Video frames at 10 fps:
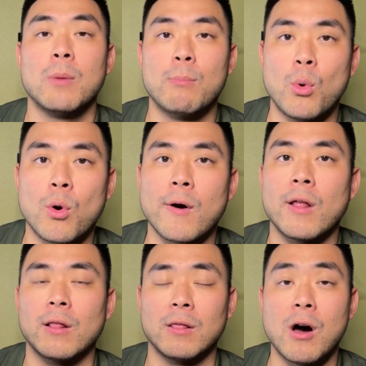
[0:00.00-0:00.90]
more
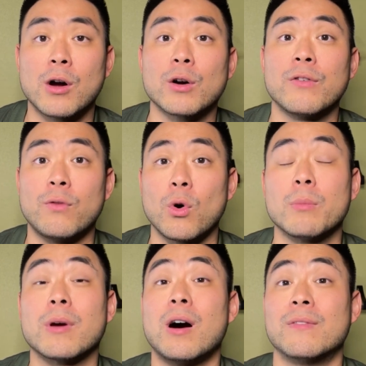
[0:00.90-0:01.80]
longer
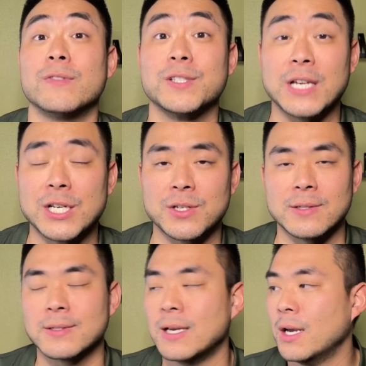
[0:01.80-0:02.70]
form
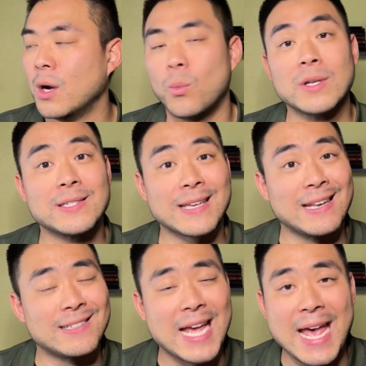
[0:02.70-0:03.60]
conversations. Once
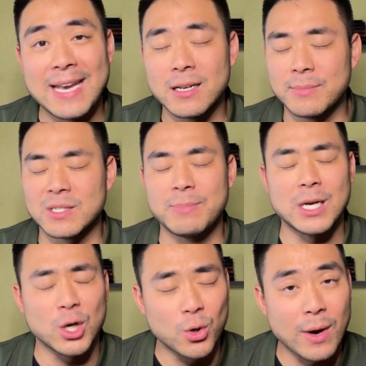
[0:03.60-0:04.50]
again, Tandem has been
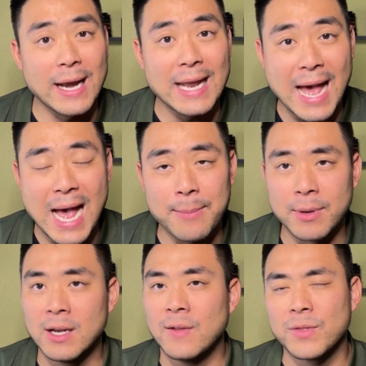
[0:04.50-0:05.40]
a great app.
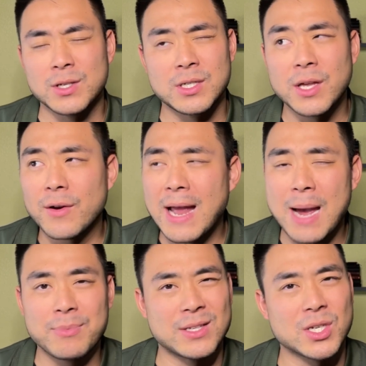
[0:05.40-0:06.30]
There's another
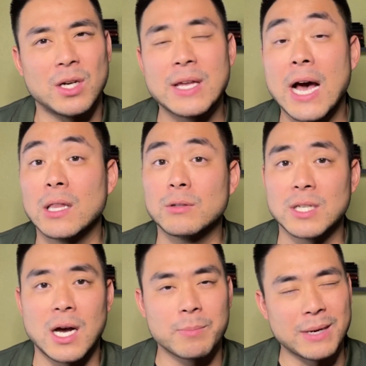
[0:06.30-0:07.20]
app that's called Hello
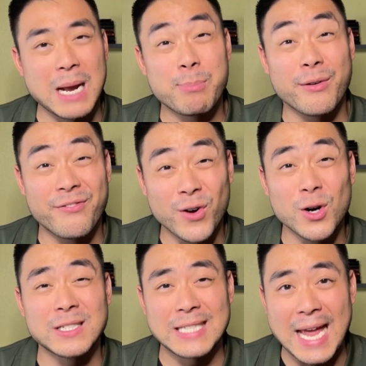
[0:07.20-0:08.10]
Talk, but I
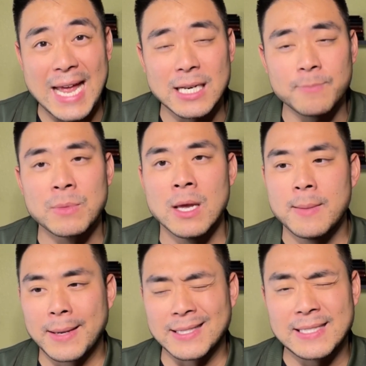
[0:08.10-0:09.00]
prefer Tandem
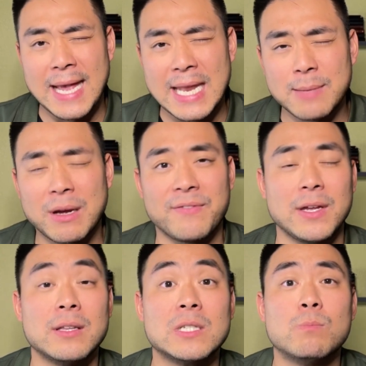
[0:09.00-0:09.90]
because Tandem I
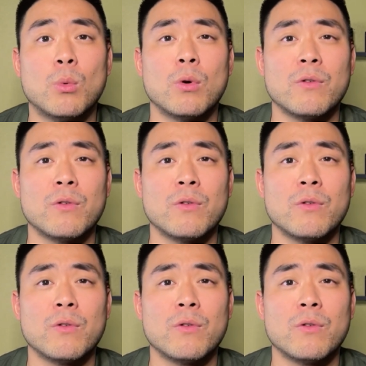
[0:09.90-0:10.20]
feel is more